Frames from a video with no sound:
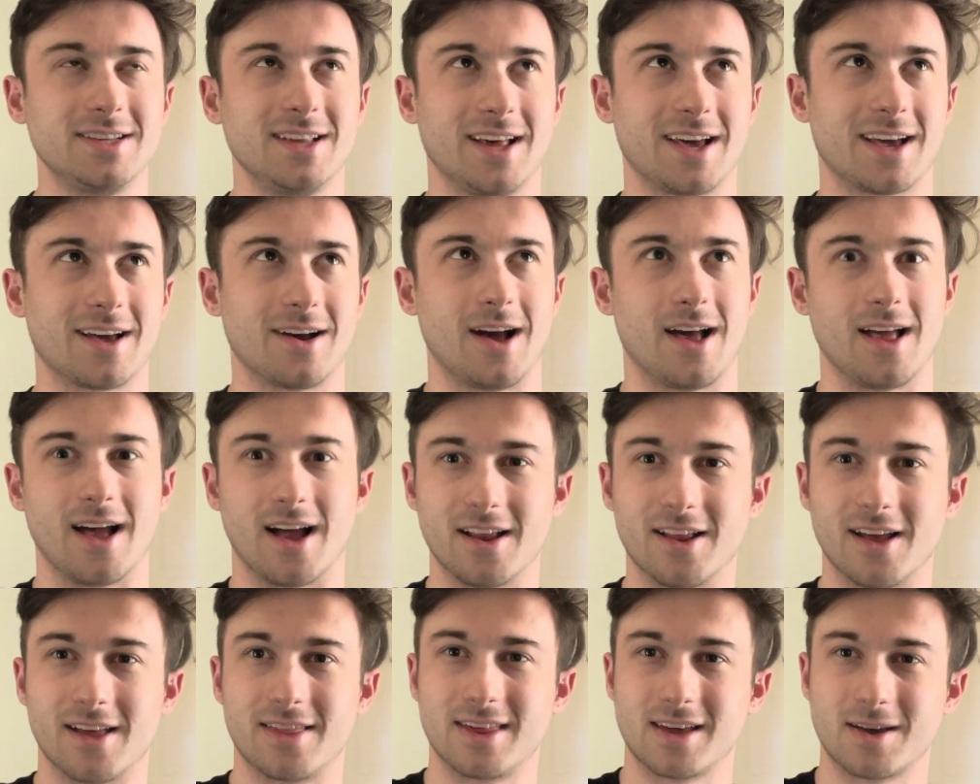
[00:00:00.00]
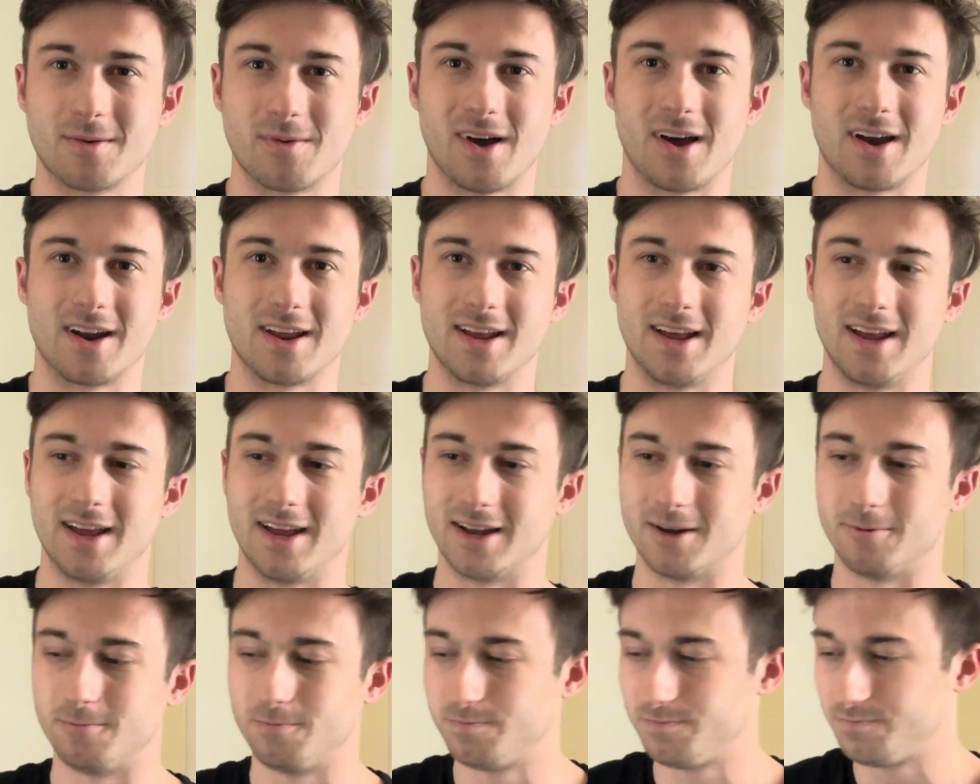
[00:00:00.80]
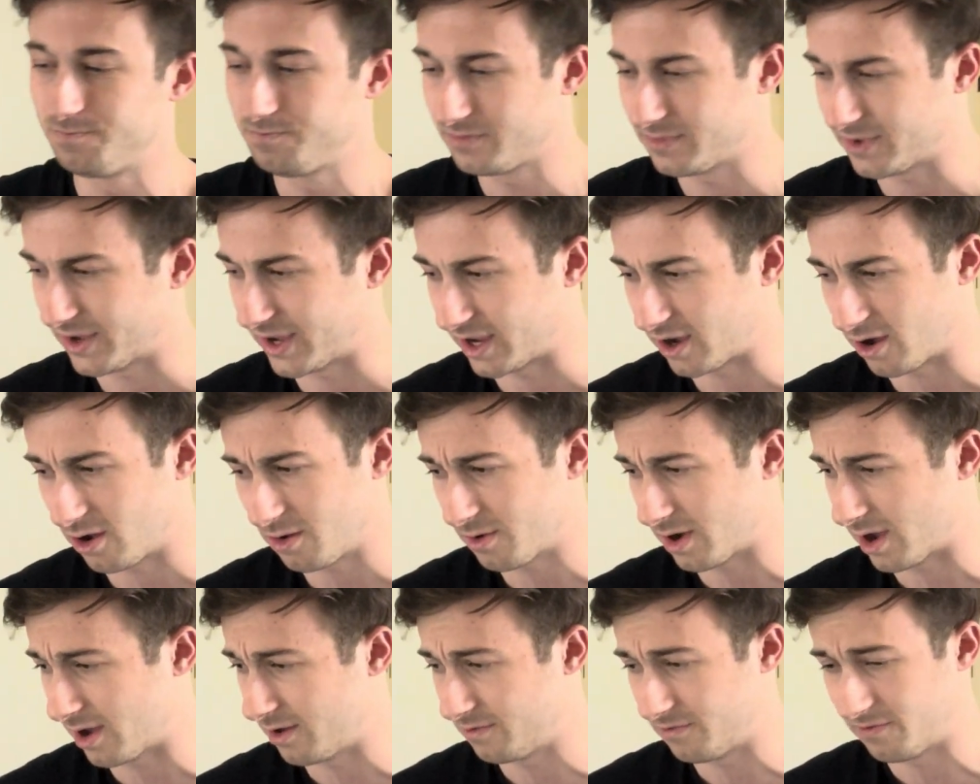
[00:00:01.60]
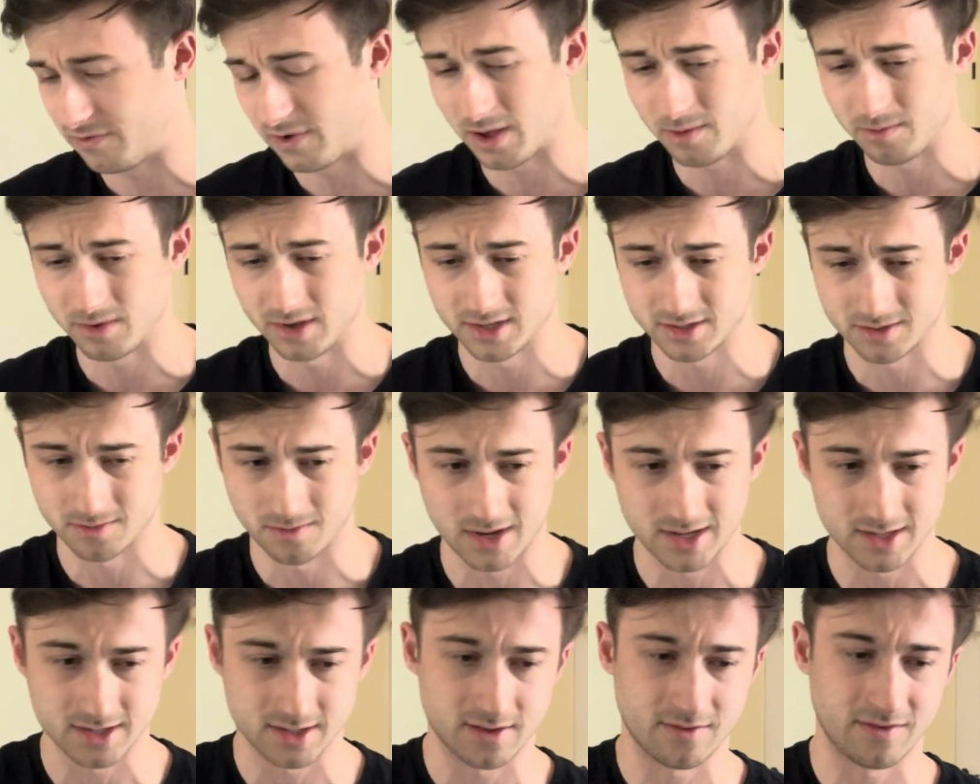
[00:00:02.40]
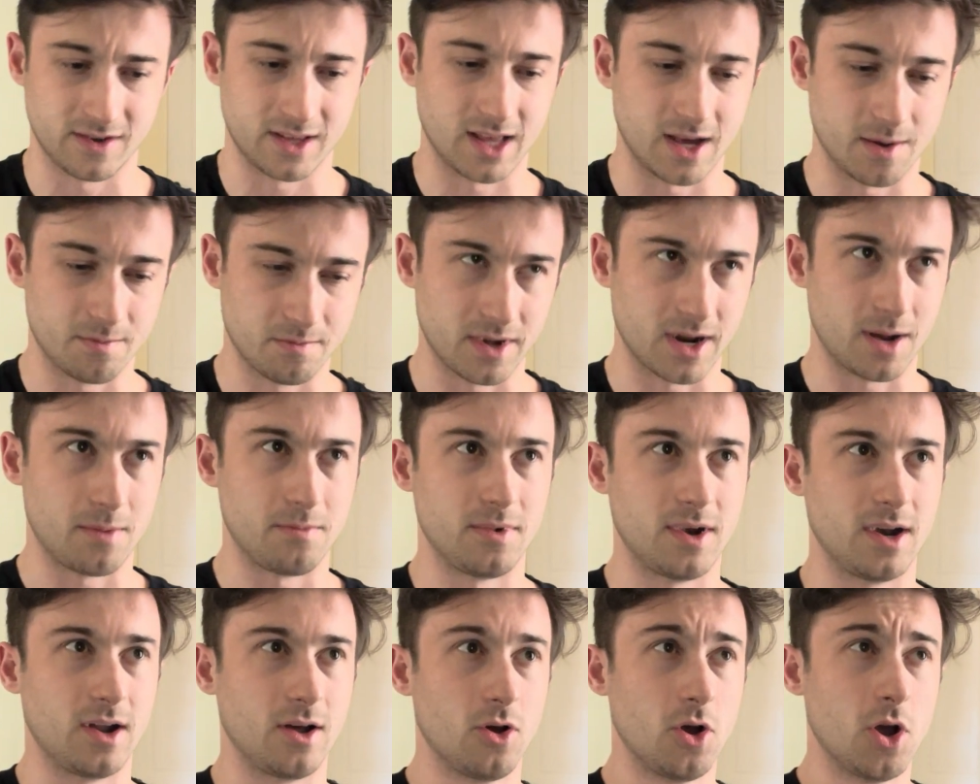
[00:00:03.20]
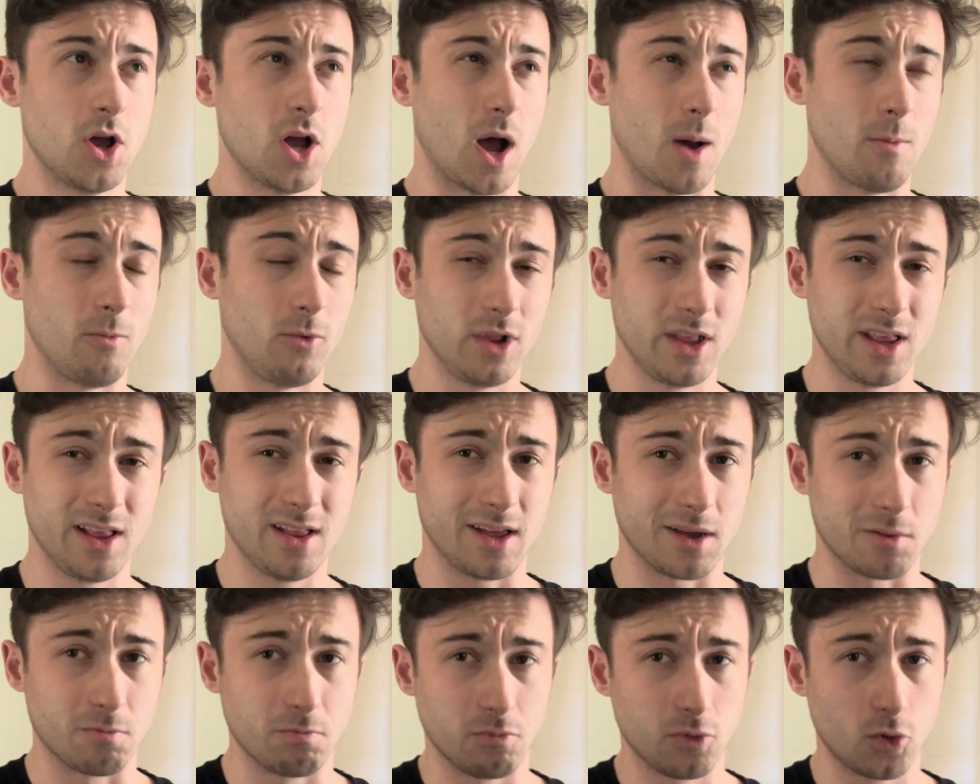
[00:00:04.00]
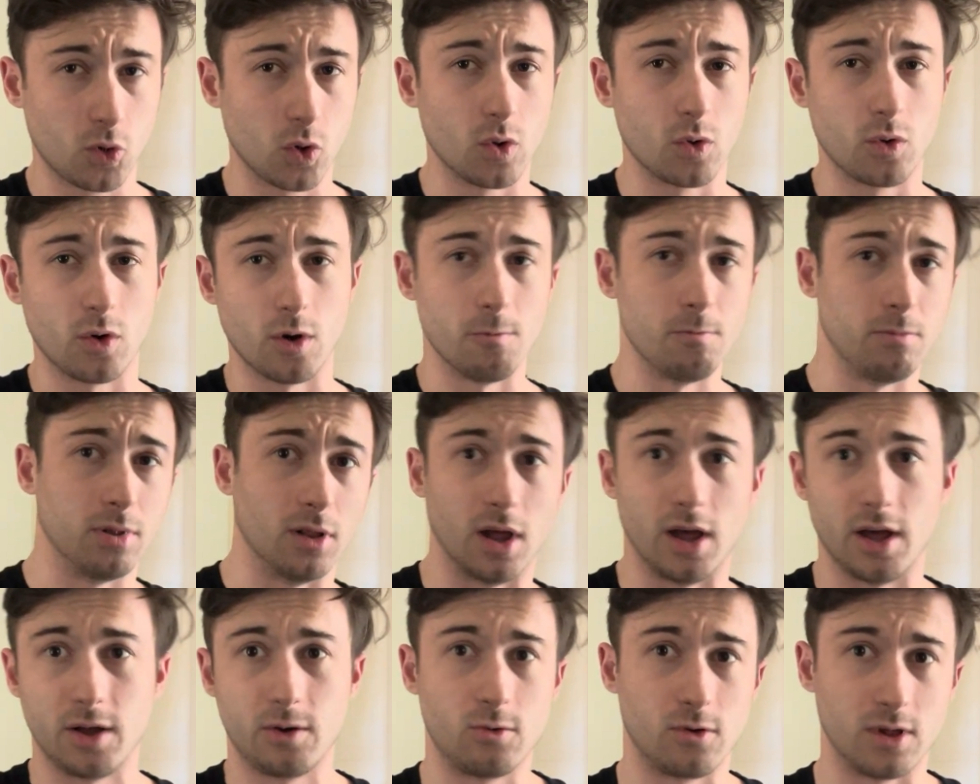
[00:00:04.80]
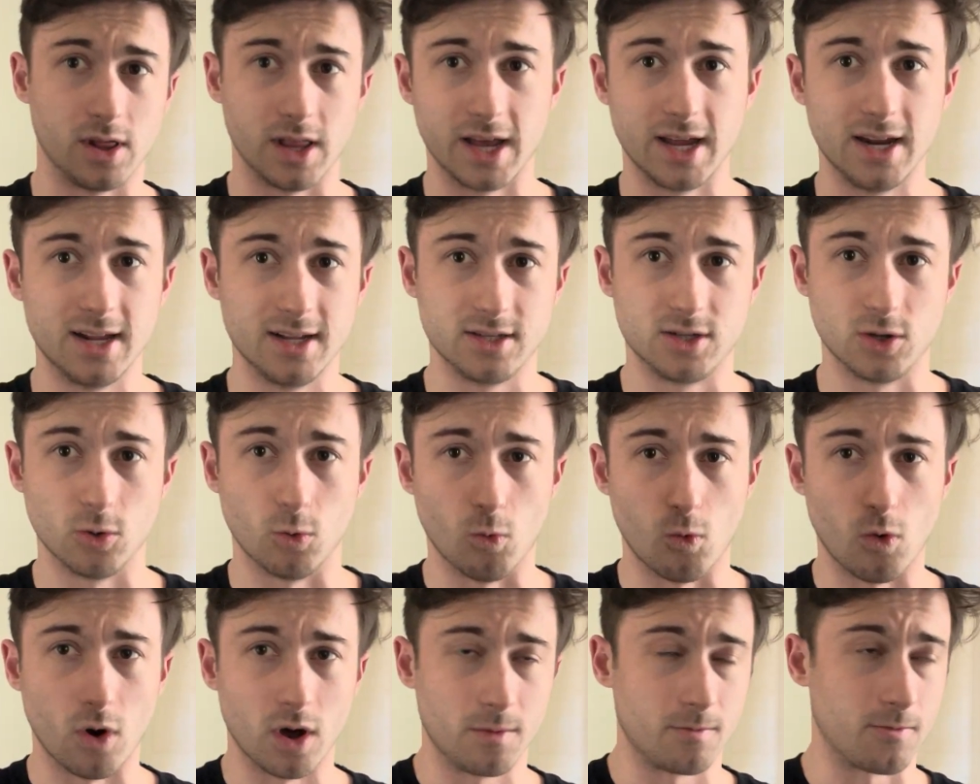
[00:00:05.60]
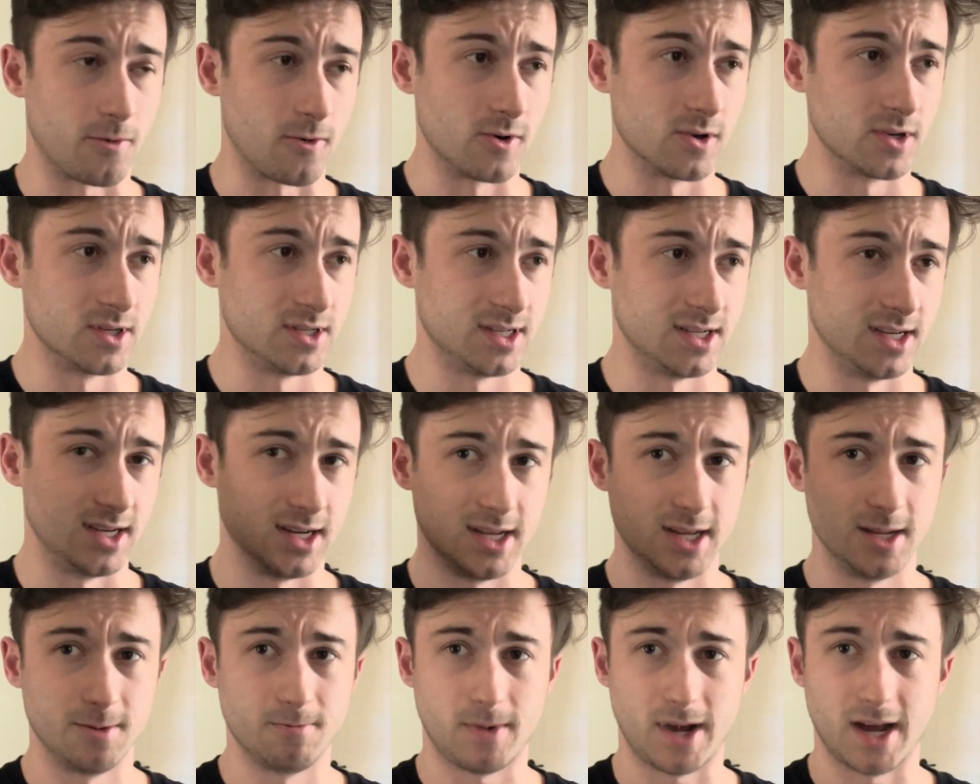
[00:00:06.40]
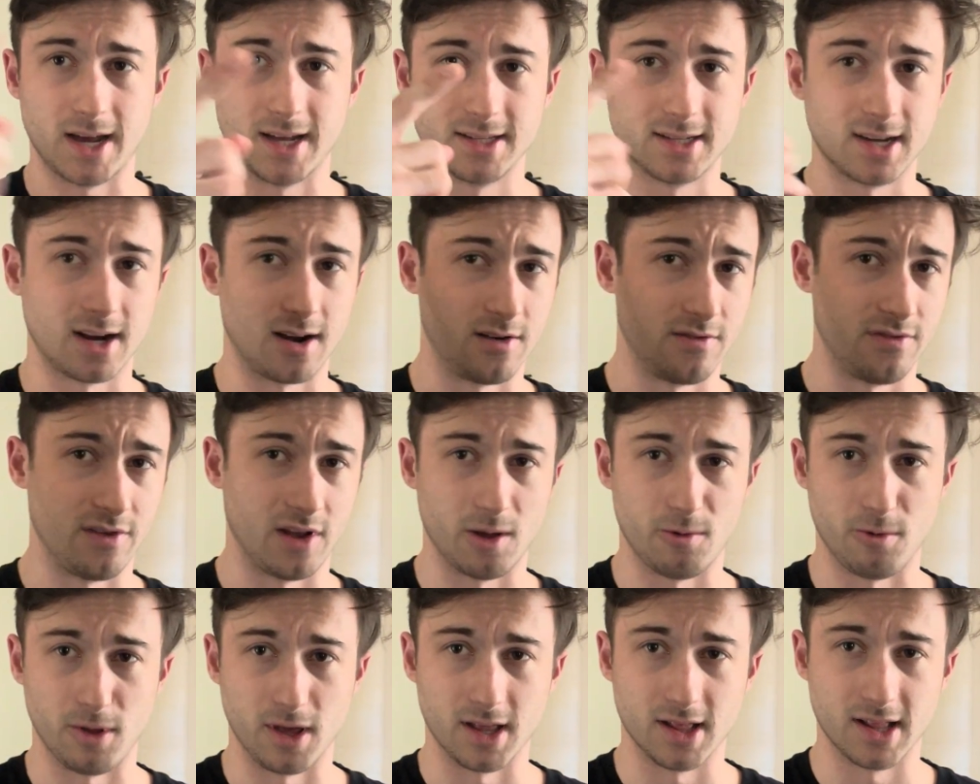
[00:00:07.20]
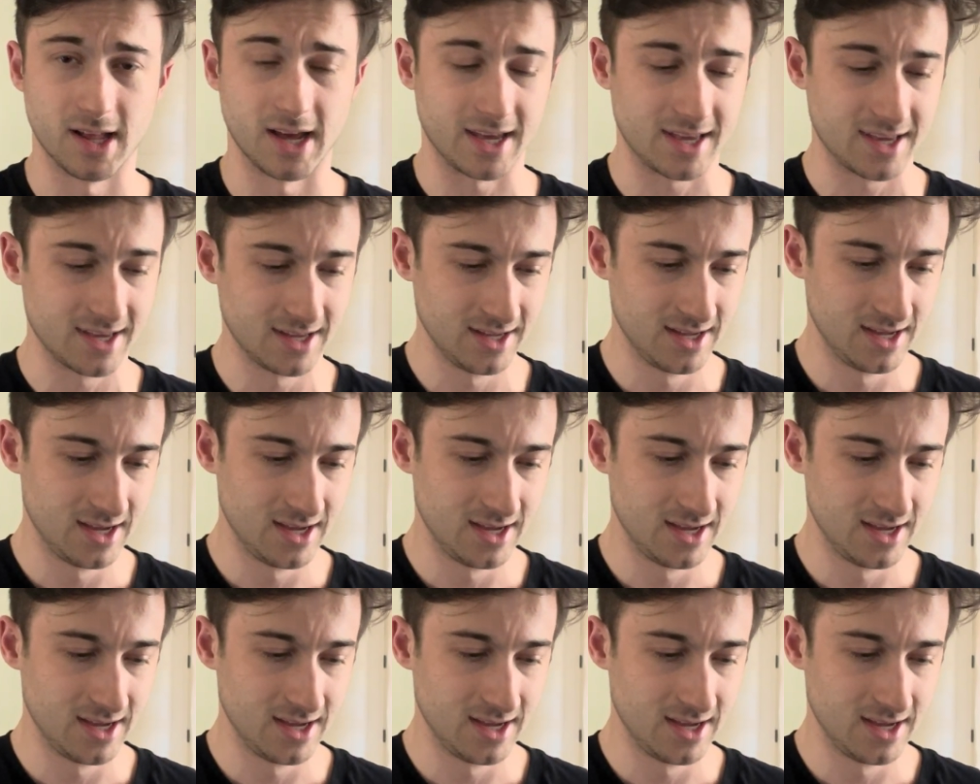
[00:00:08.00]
Like I think about it, and like all my family is amazing, stuff like that, but I'm only like quote unquote blood related to one person in my entire family. Like